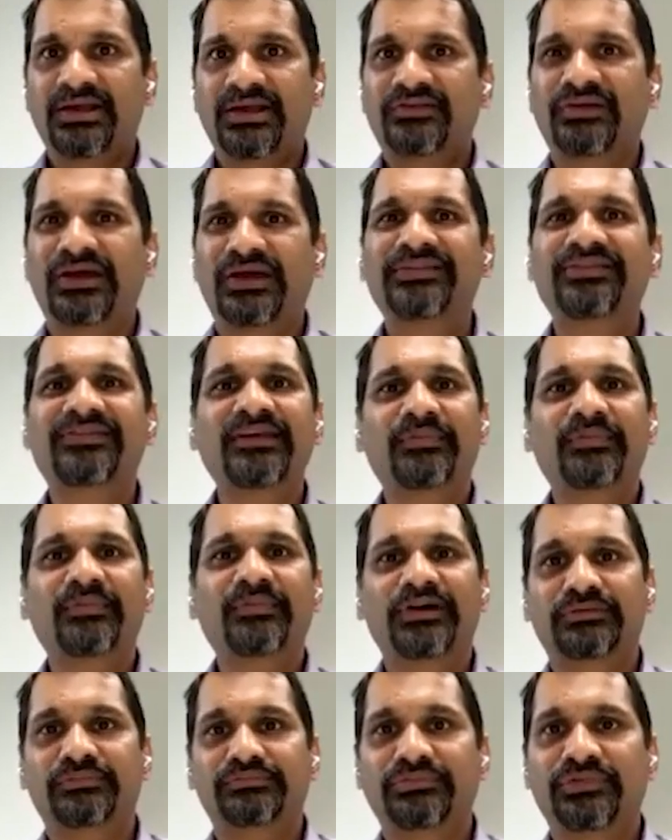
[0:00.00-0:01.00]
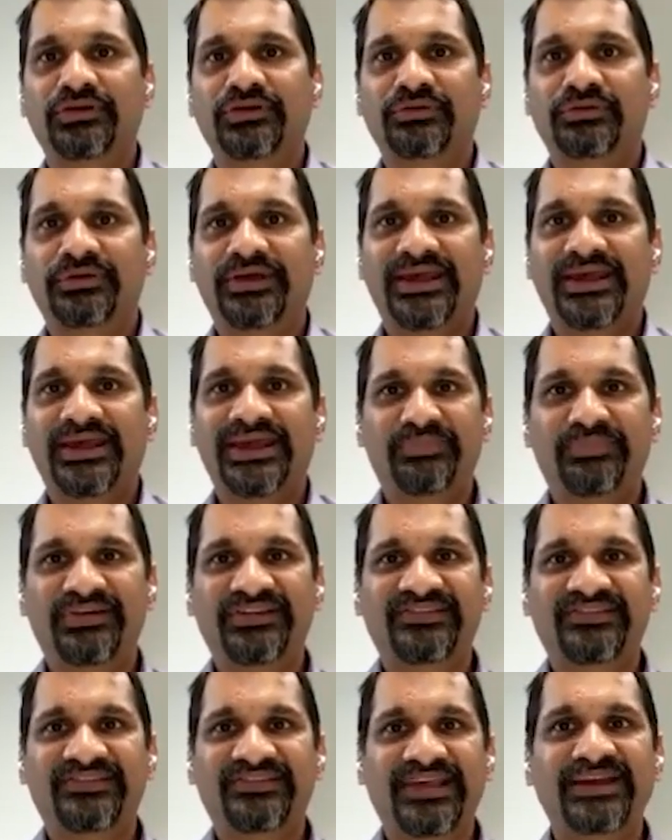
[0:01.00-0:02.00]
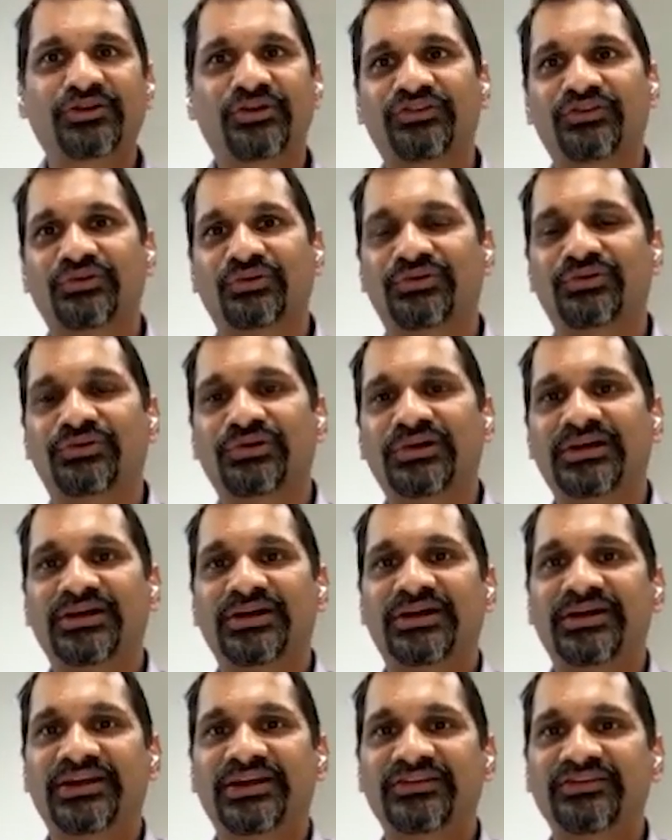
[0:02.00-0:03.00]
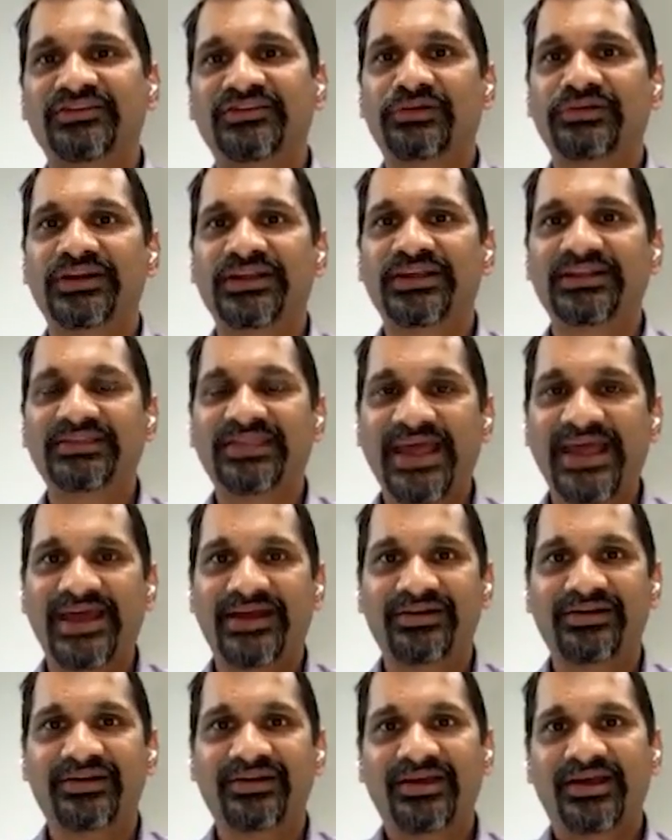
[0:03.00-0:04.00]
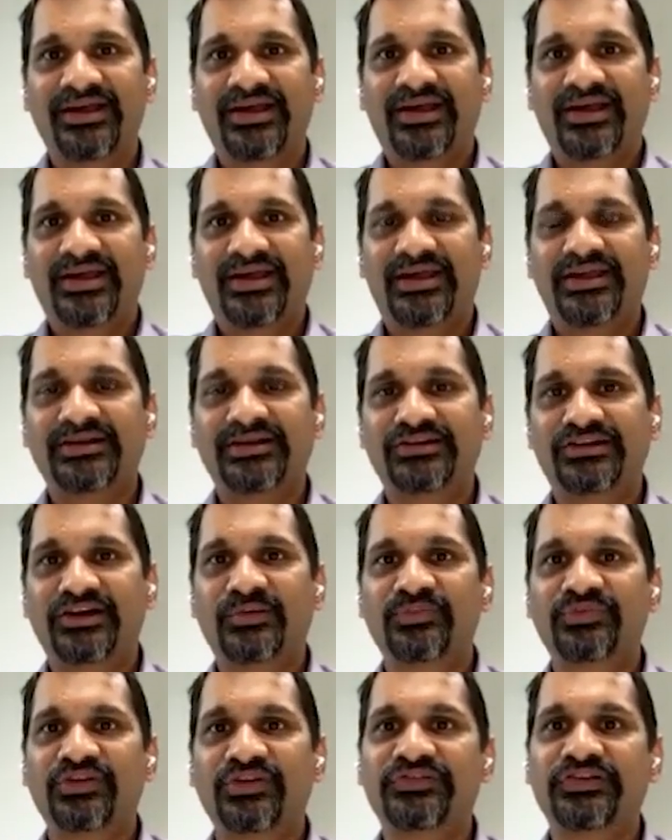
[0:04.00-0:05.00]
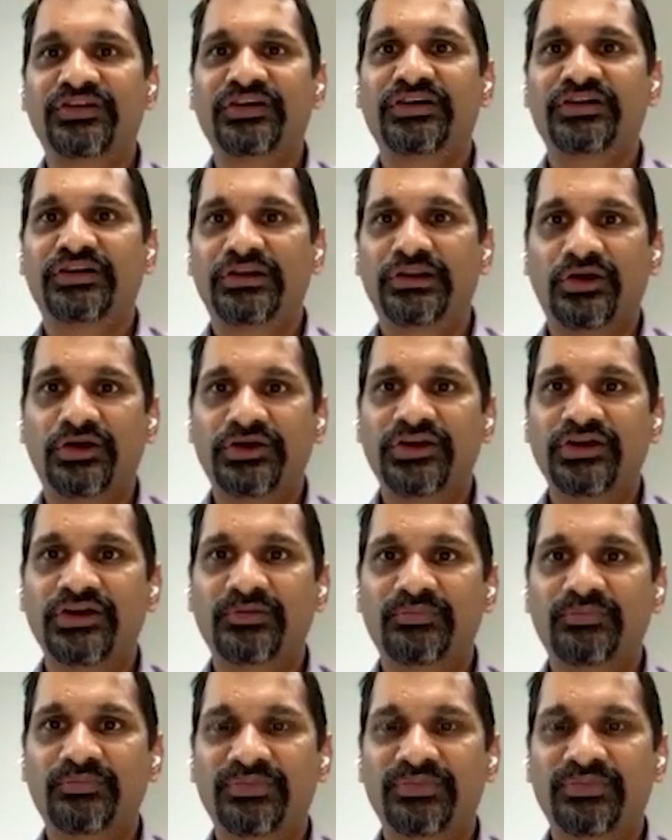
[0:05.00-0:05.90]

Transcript: So I'd say about 80% or so is already there in terms of a lawyer,